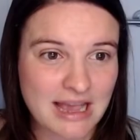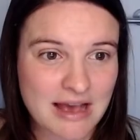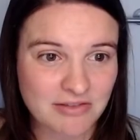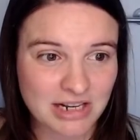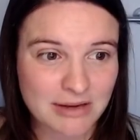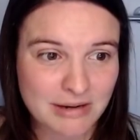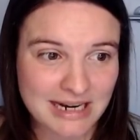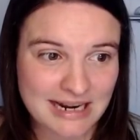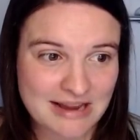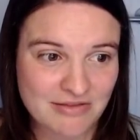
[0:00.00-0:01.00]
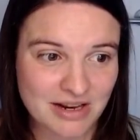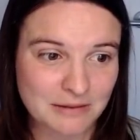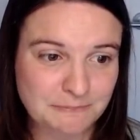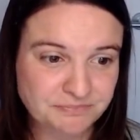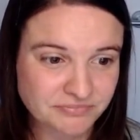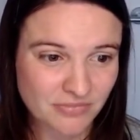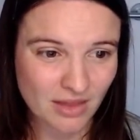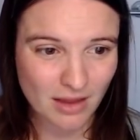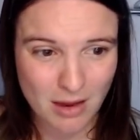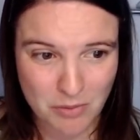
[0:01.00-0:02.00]
Calvert-Lewin in even?
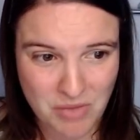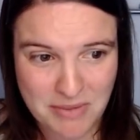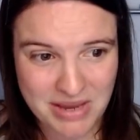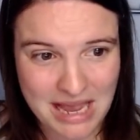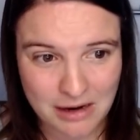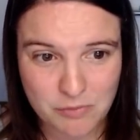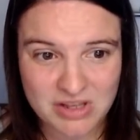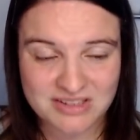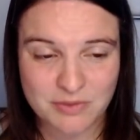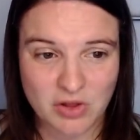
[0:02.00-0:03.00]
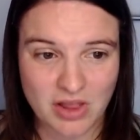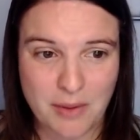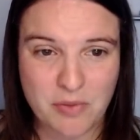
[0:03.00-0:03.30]
Maybe Callum Wilson will go.